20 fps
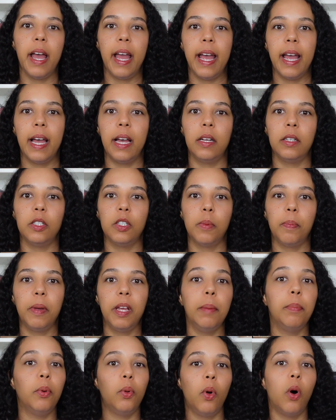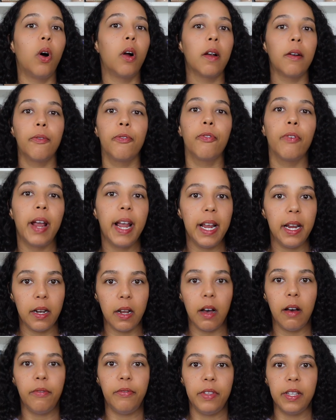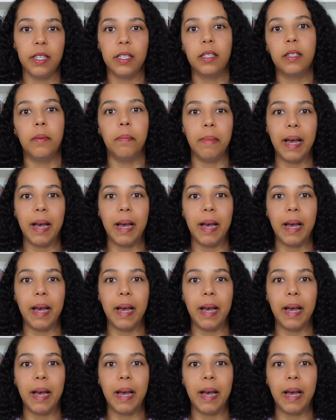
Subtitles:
and people are afraid of this